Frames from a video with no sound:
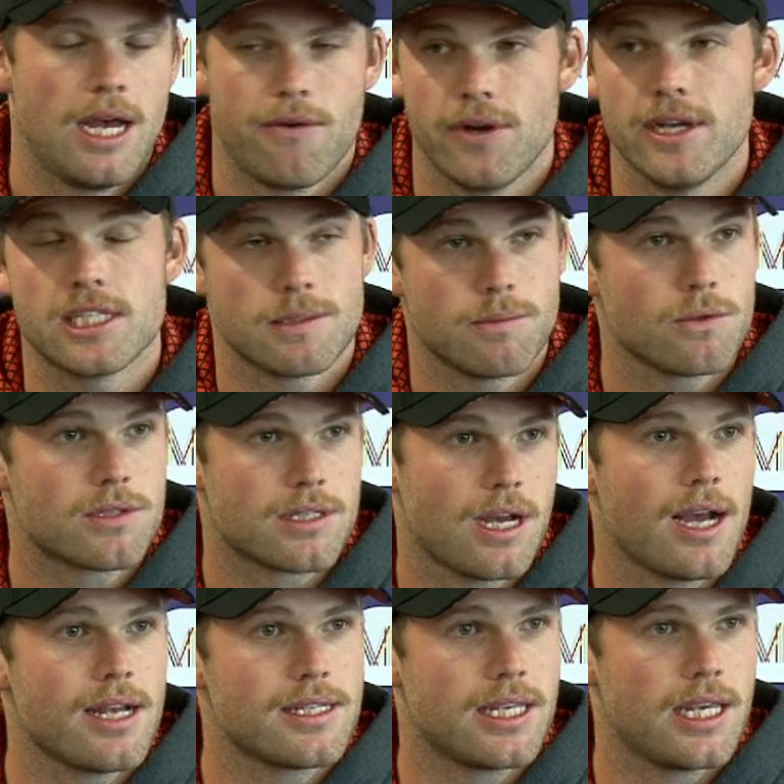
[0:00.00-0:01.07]
reasonable
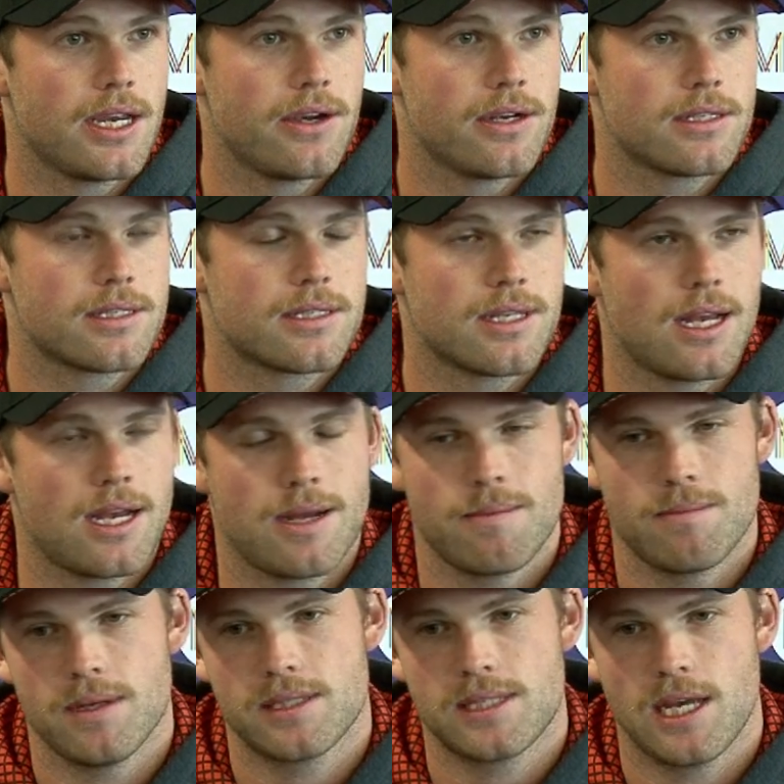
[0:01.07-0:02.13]
size here,
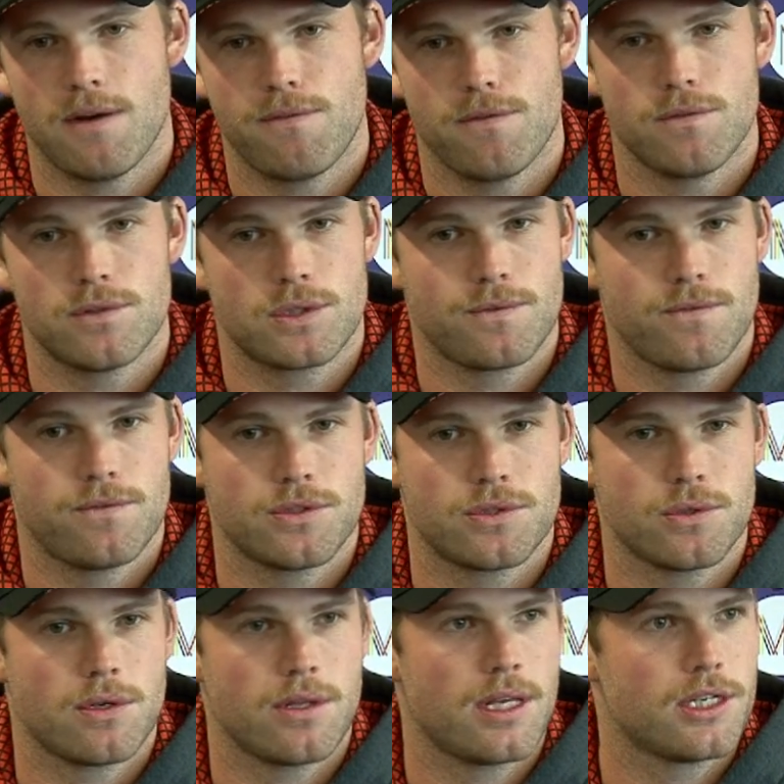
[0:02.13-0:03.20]
it's helpful for
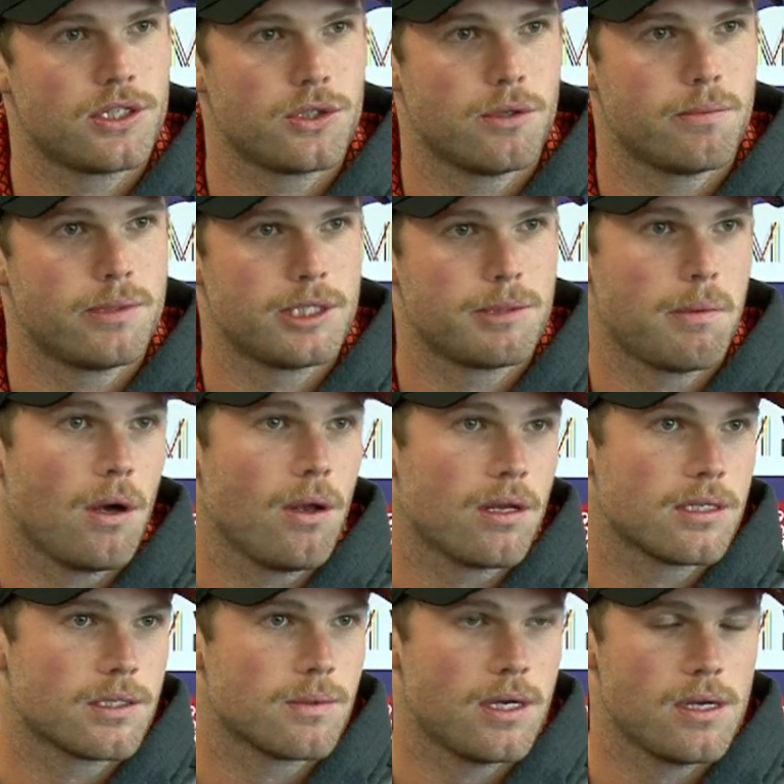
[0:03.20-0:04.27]
sort of that short pitch
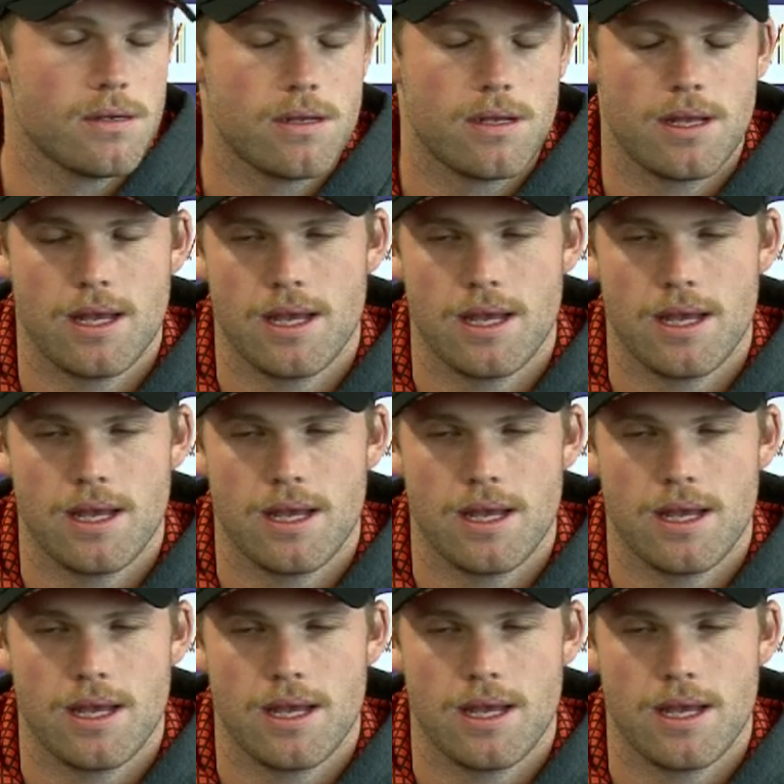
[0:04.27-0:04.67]
bowling as well.